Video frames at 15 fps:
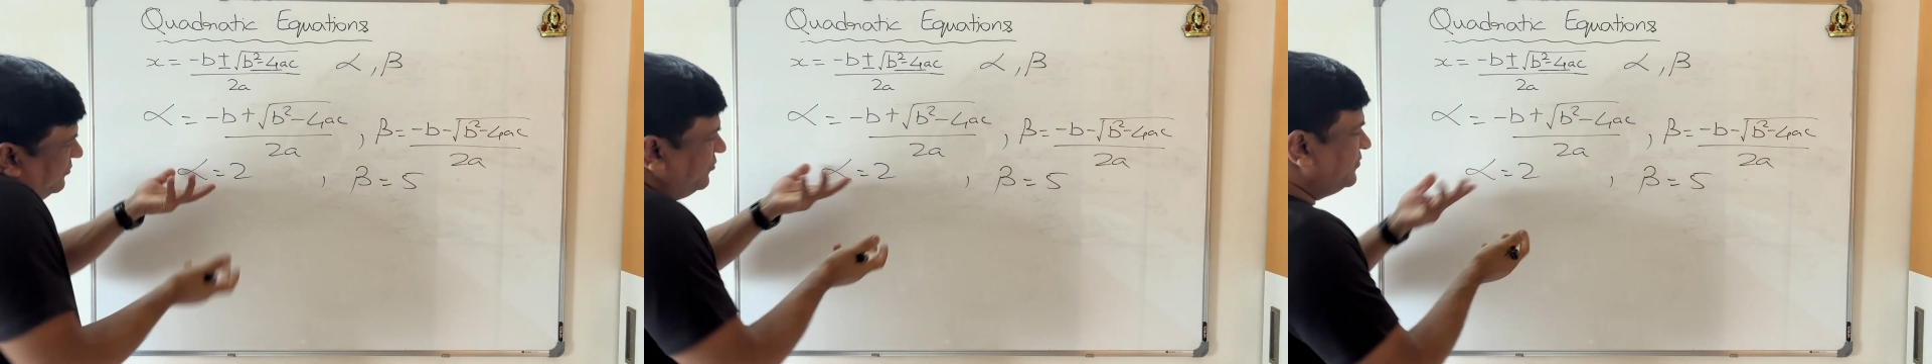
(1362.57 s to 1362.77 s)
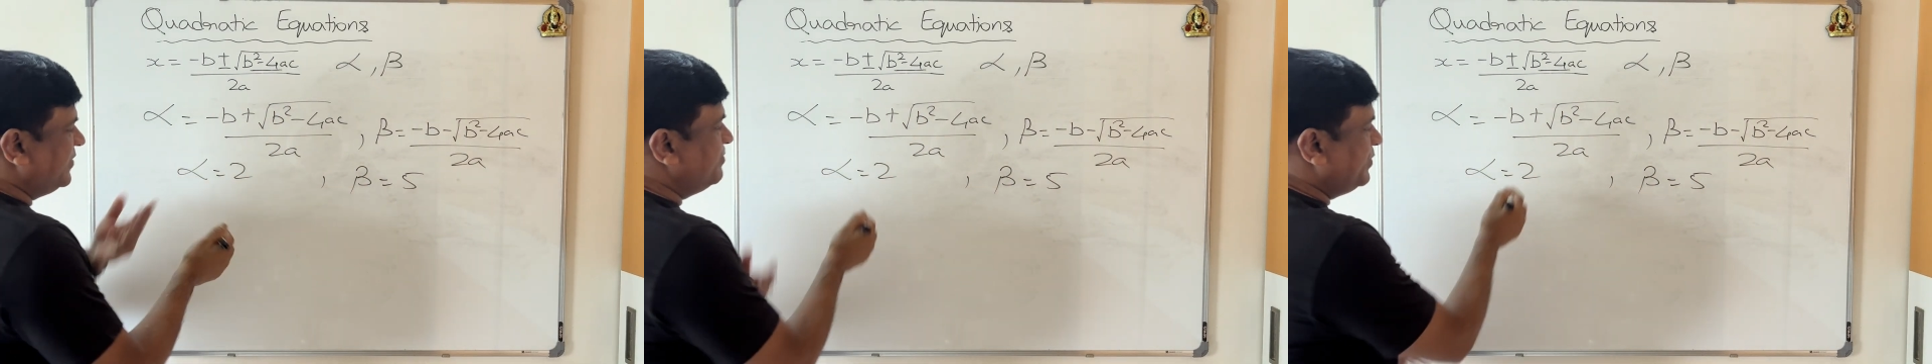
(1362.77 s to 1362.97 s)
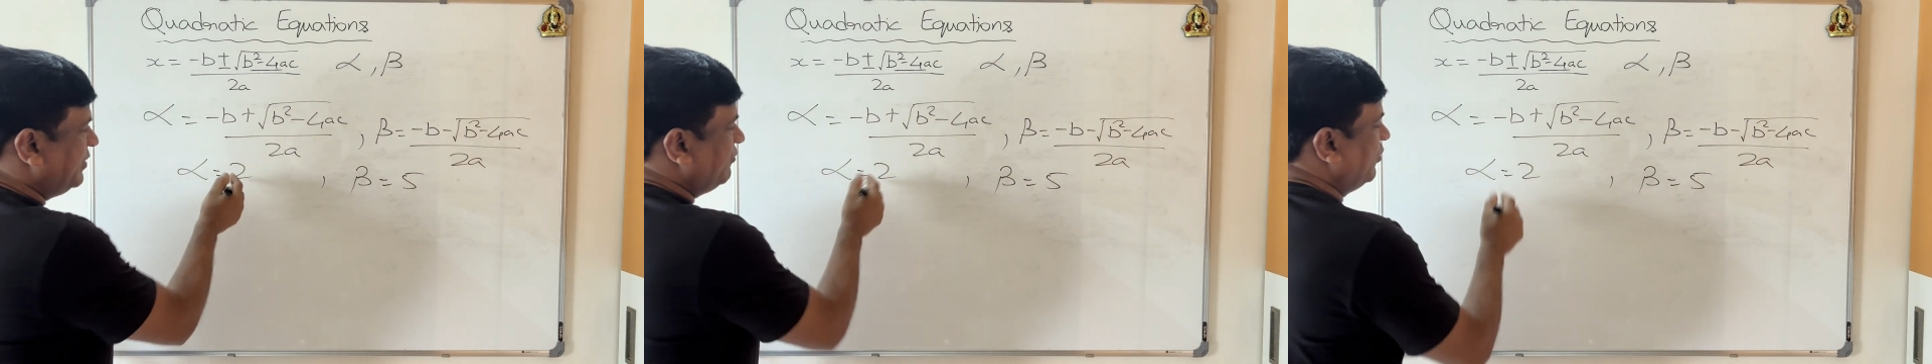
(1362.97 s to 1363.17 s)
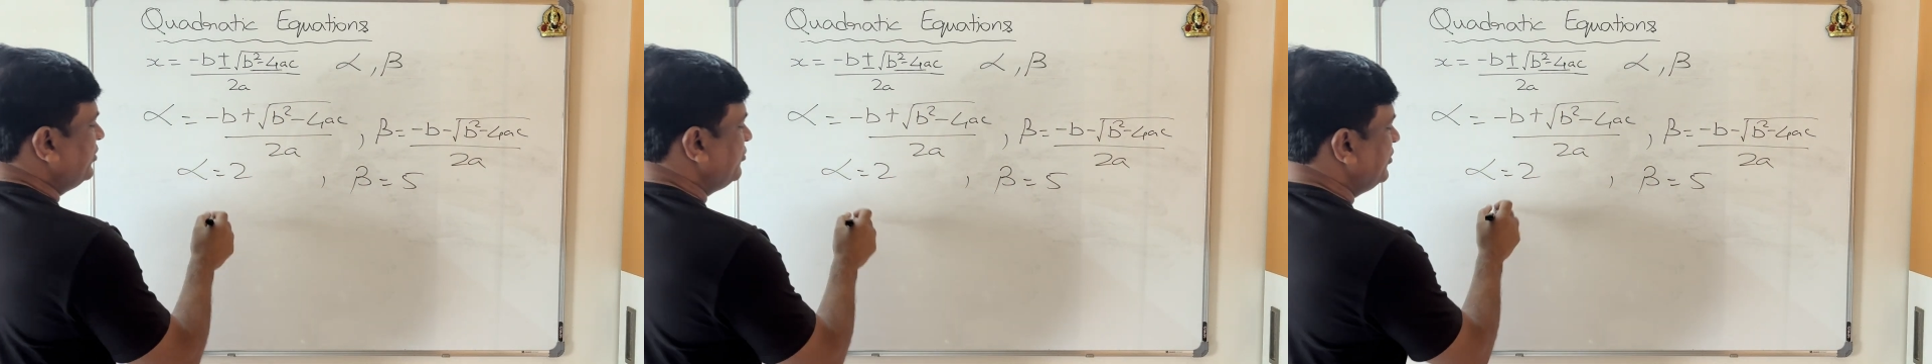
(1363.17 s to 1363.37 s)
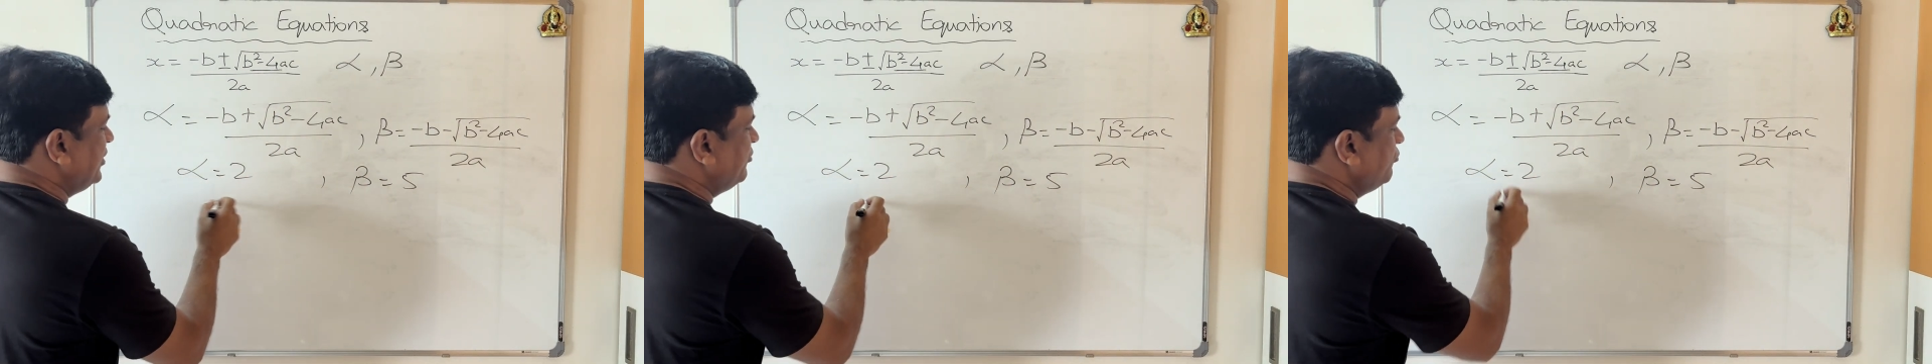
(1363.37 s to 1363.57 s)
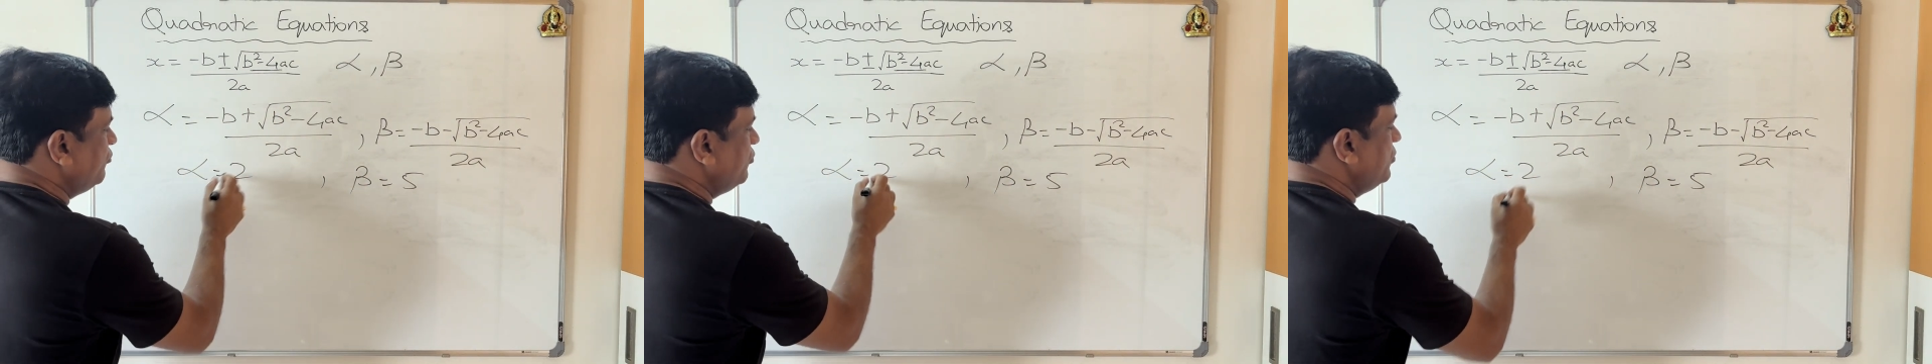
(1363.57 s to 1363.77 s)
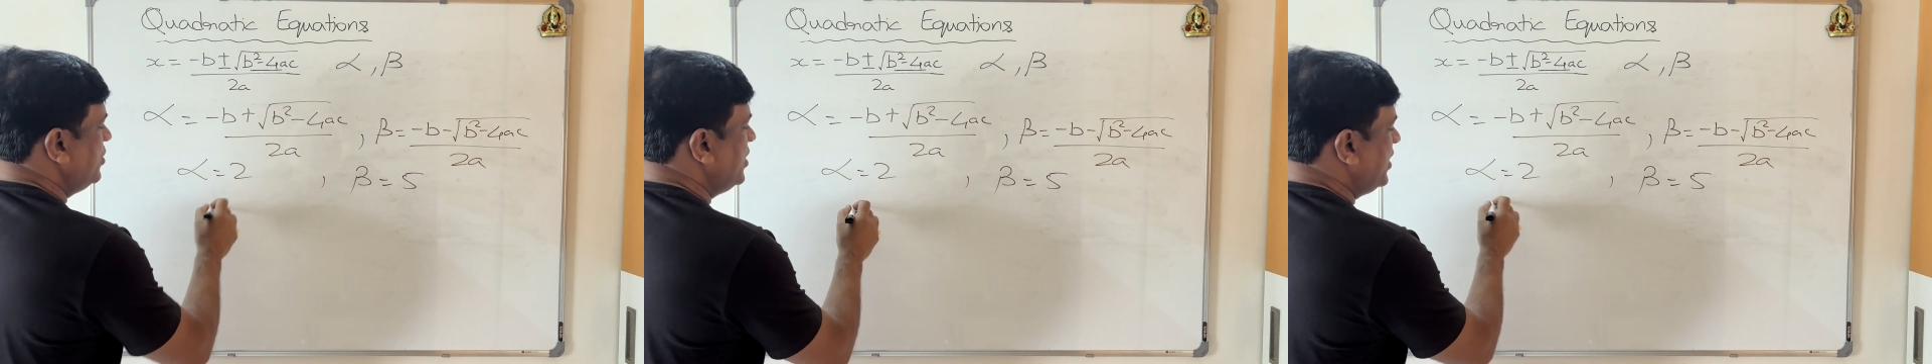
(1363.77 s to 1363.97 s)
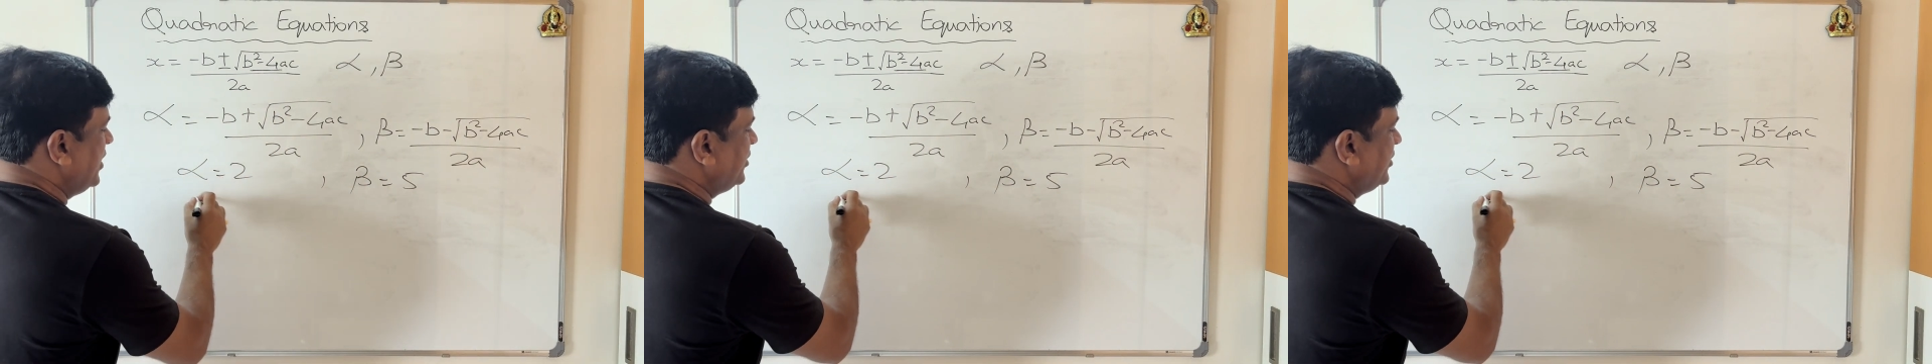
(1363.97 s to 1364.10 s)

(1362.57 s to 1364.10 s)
So simple, what you need to do?